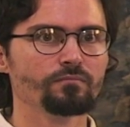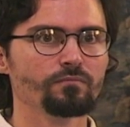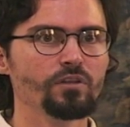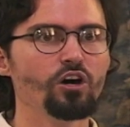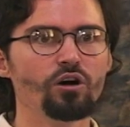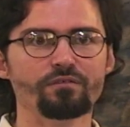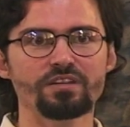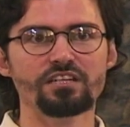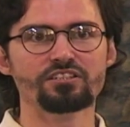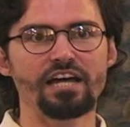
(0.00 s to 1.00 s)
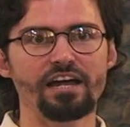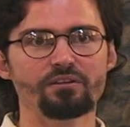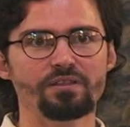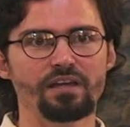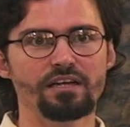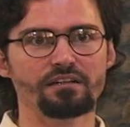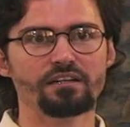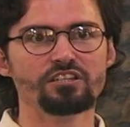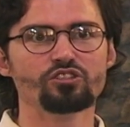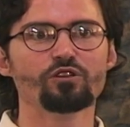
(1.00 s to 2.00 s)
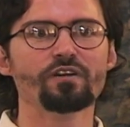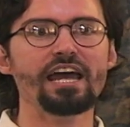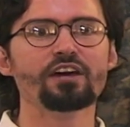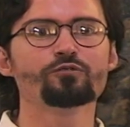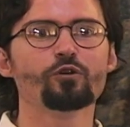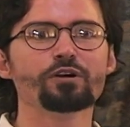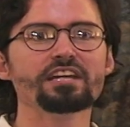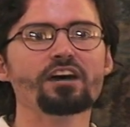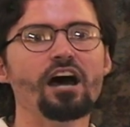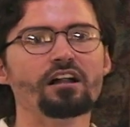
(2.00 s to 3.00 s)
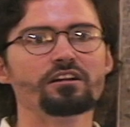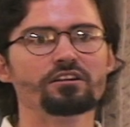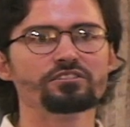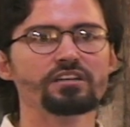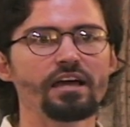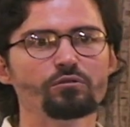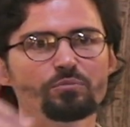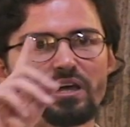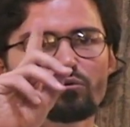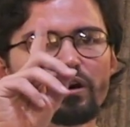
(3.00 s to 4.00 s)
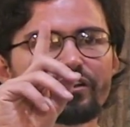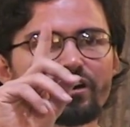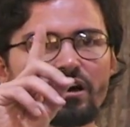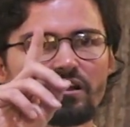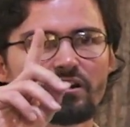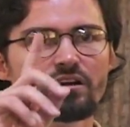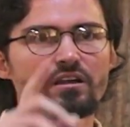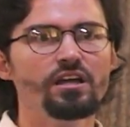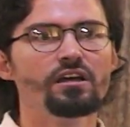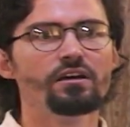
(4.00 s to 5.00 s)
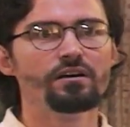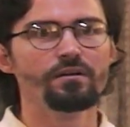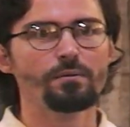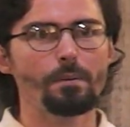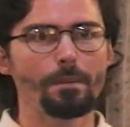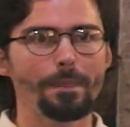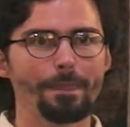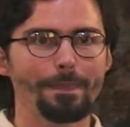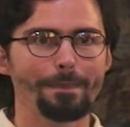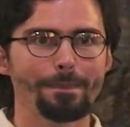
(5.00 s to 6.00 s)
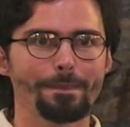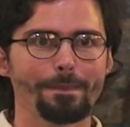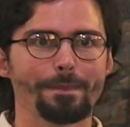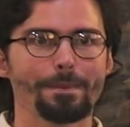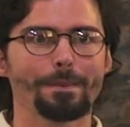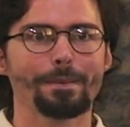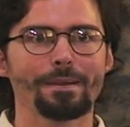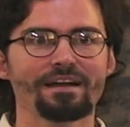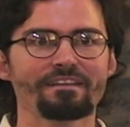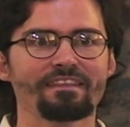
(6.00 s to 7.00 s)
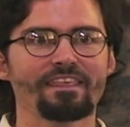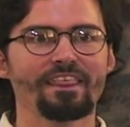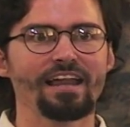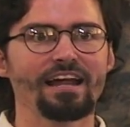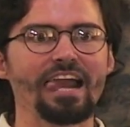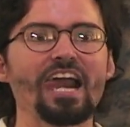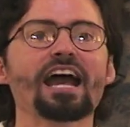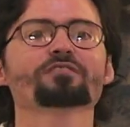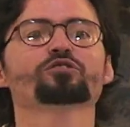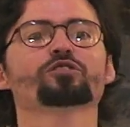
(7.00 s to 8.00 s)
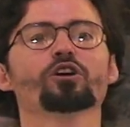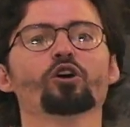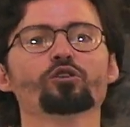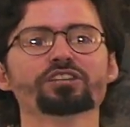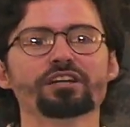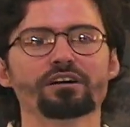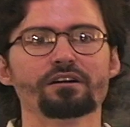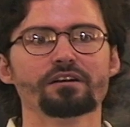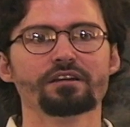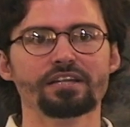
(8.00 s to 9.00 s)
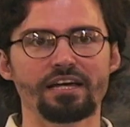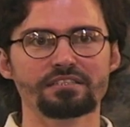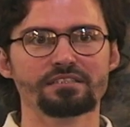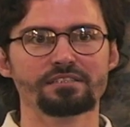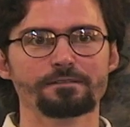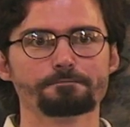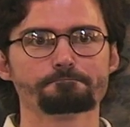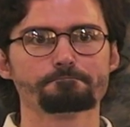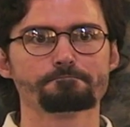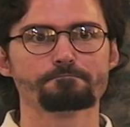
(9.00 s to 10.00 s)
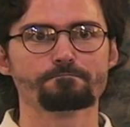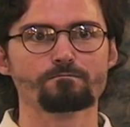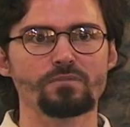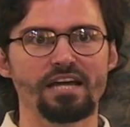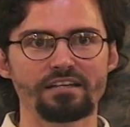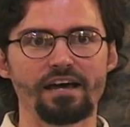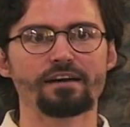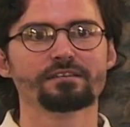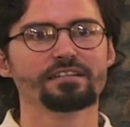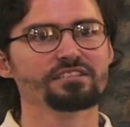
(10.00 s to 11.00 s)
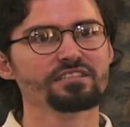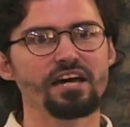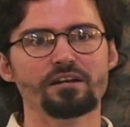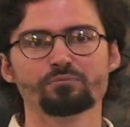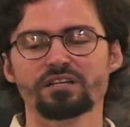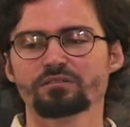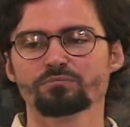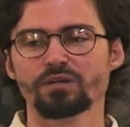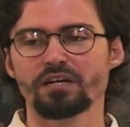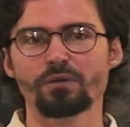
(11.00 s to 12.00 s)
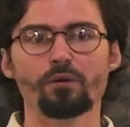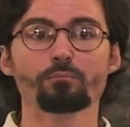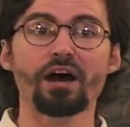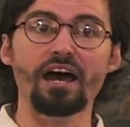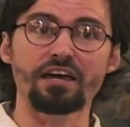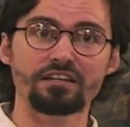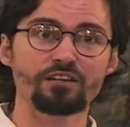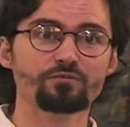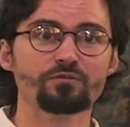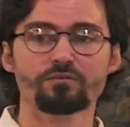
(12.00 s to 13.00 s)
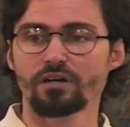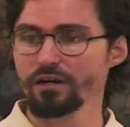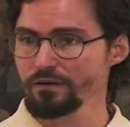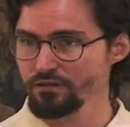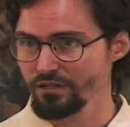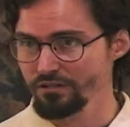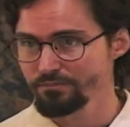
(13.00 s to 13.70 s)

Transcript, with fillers: No, of the entire thing. So if I had $40, I would pay $1. After the whole year, yes. Yeah, it's not a big big amount. But if uh-huh, go ahead.